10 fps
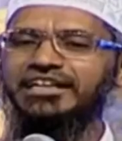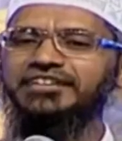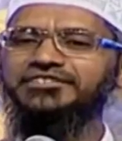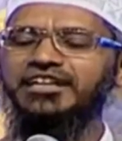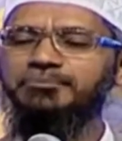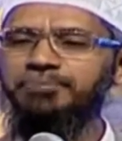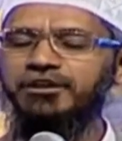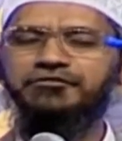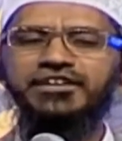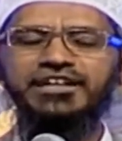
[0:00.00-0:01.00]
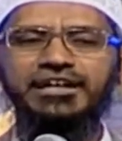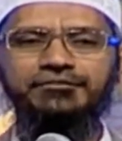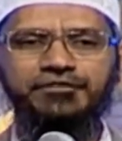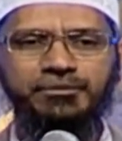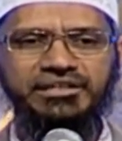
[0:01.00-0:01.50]
is in perfect
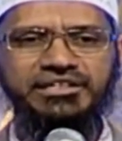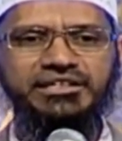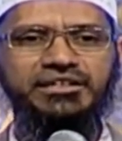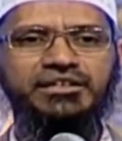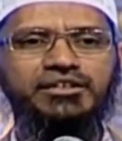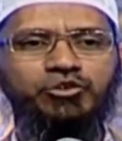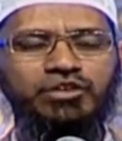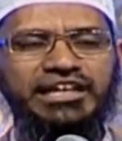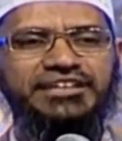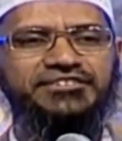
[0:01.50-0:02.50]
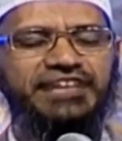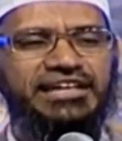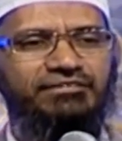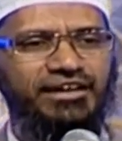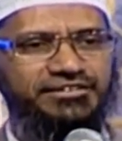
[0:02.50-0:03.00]
conformity to latest
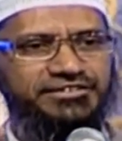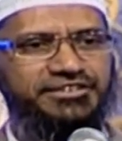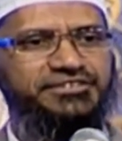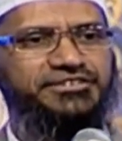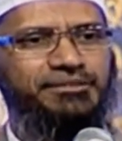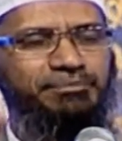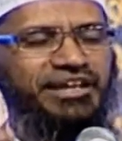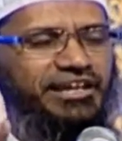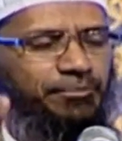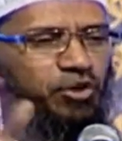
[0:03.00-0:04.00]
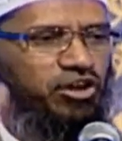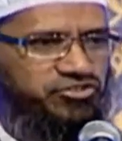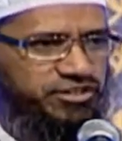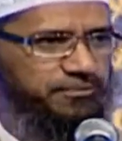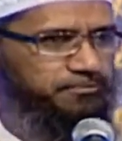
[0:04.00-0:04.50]
advances made in embryology.